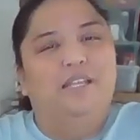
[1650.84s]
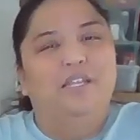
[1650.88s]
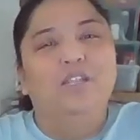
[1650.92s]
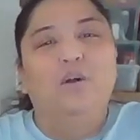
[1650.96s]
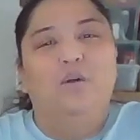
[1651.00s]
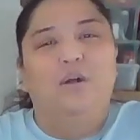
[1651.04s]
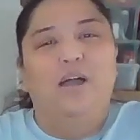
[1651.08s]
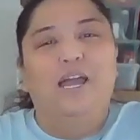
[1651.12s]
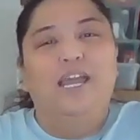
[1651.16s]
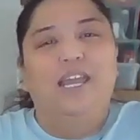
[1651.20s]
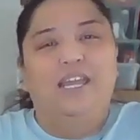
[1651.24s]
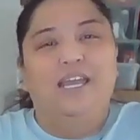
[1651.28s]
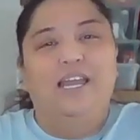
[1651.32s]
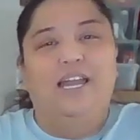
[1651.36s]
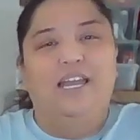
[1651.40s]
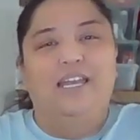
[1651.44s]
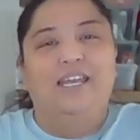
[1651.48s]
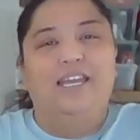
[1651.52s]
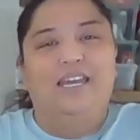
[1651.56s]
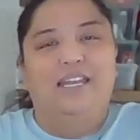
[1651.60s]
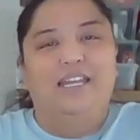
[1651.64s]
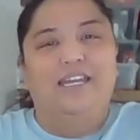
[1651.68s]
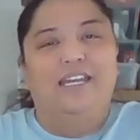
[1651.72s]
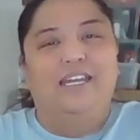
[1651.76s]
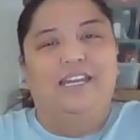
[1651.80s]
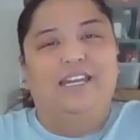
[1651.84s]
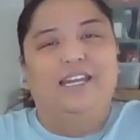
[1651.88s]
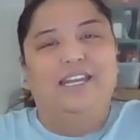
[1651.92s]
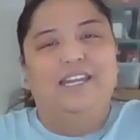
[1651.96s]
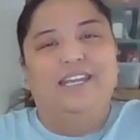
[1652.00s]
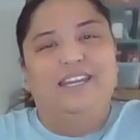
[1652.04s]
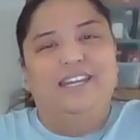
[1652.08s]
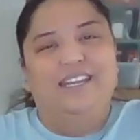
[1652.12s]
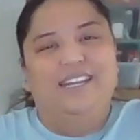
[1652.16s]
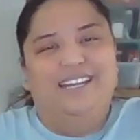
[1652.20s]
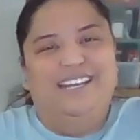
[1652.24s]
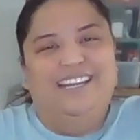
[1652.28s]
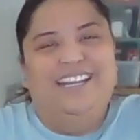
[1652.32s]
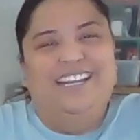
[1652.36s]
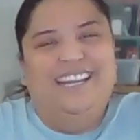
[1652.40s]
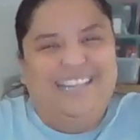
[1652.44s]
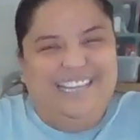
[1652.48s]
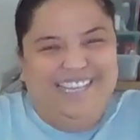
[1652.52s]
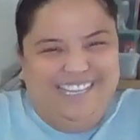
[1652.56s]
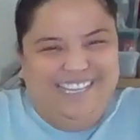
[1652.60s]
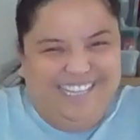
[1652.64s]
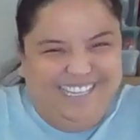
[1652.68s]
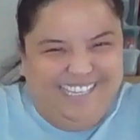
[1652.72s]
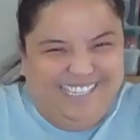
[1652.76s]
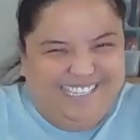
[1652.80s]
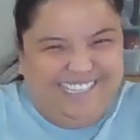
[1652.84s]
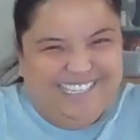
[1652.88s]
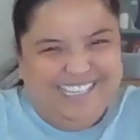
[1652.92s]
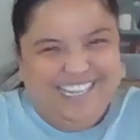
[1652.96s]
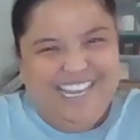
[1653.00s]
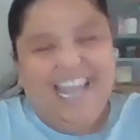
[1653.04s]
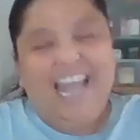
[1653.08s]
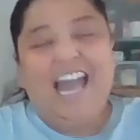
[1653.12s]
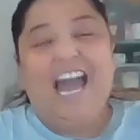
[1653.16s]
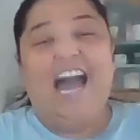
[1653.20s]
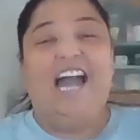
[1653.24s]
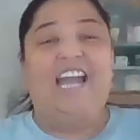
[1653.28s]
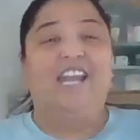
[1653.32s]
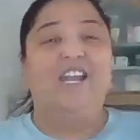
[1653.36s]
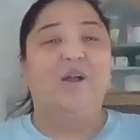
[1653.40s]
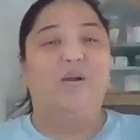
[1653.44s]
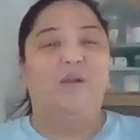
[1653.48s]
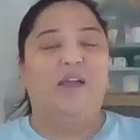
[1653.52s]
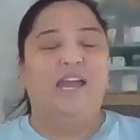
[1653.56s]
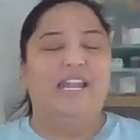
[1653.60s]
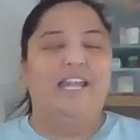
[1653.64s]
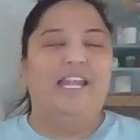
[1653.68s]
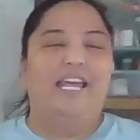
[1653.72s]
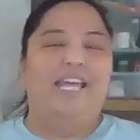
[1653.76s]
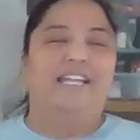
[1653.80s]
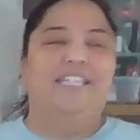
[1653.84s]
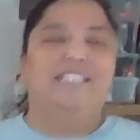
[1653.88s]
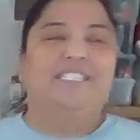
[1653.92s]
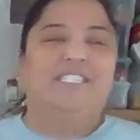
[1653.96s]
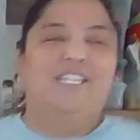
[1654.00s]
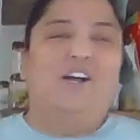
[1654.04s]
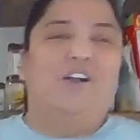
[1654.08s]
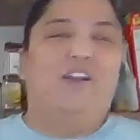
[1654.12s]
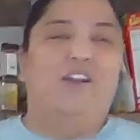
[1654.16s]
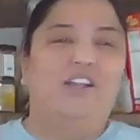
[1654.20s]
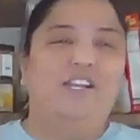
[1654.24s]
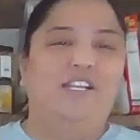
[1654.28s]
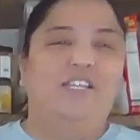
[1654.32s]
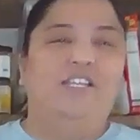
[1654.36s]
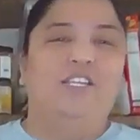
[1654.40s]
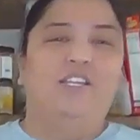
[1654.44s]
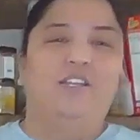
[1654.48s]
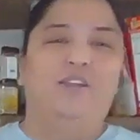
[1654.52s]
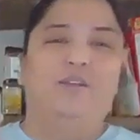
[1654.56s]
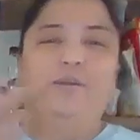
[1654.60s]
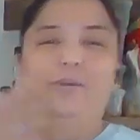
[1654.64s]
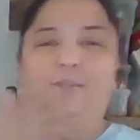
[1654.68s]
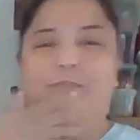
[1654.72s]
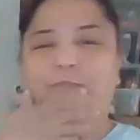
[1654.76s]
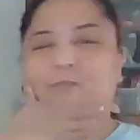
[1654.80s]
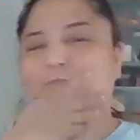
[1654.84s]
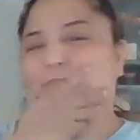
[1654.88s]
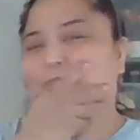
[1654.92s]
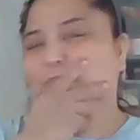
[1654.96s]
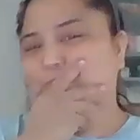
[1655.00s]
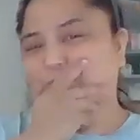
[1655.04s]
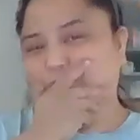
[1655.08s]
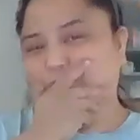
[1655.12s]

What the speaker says: No, I get it. I know, and it's hard to.